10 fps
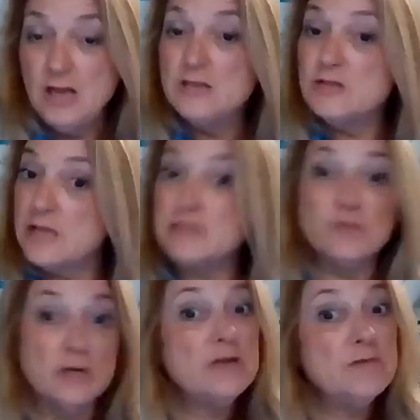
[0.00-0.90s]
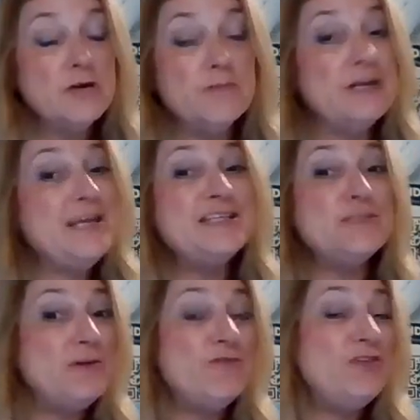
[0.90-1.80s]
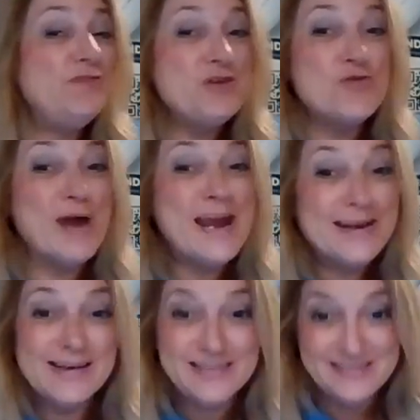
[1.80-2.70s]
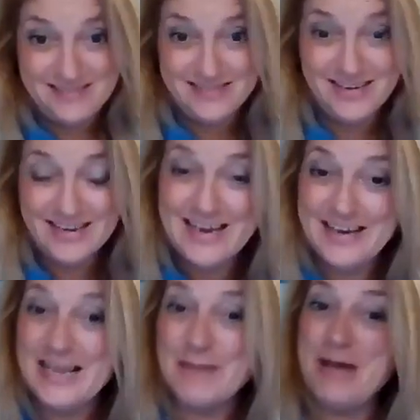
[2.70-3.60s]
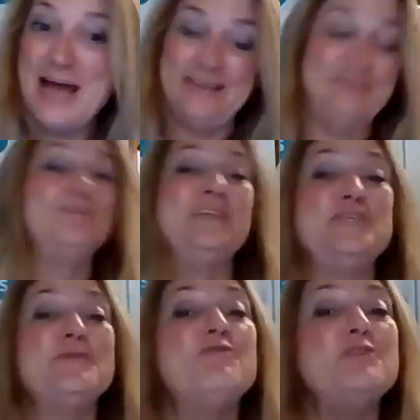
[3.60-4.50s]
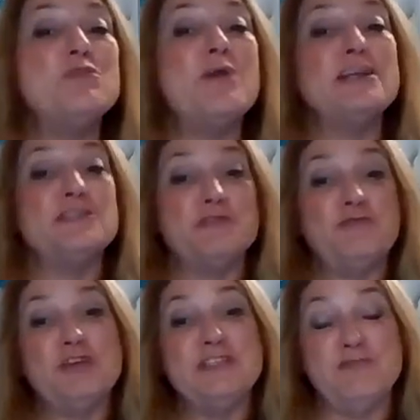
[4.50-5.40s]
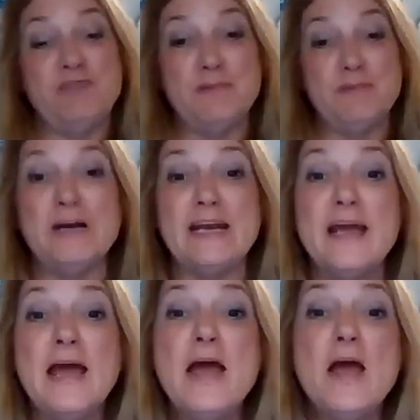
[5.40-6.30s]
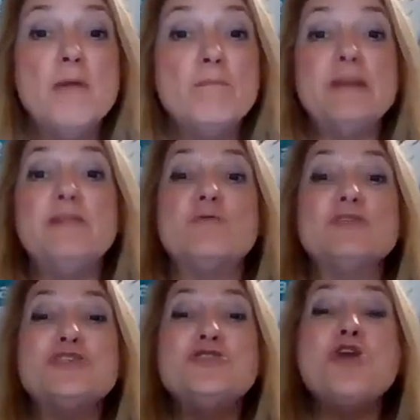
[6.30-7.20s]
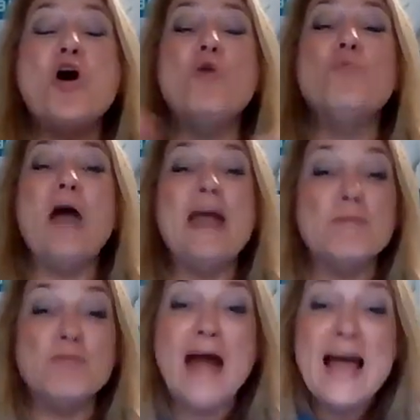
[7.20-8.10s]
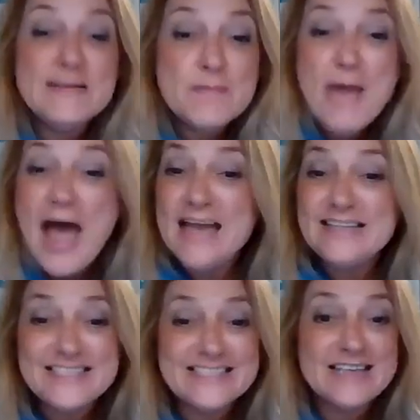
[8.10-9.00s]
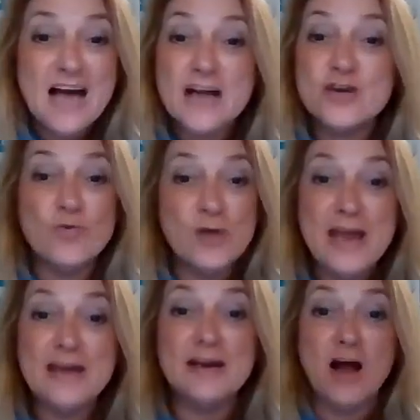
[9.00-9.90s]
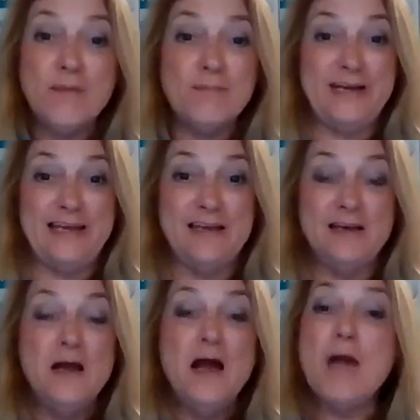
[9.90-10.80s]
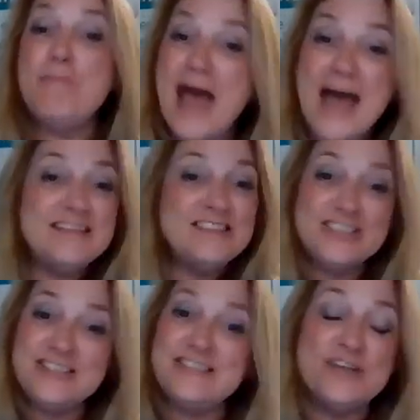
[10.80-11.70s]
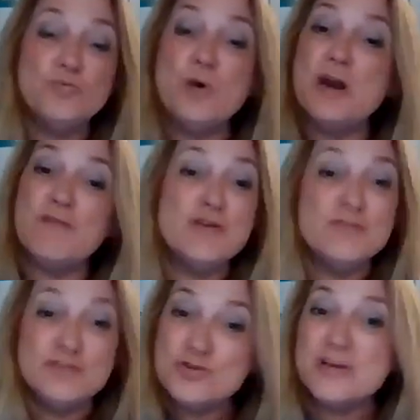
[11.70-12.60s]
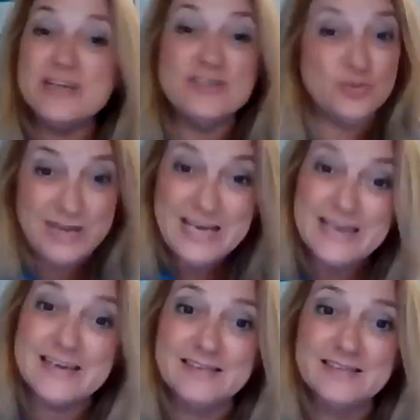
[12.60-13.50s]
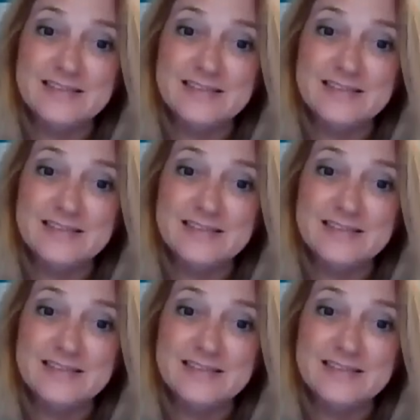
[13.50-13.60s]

So that's really good. But he'd spent 50 grand on getting that patent. He spent 50 grand of his friends and family money. But there was no way. A patent does not create a company. A patent just says whatever you're doing is unique.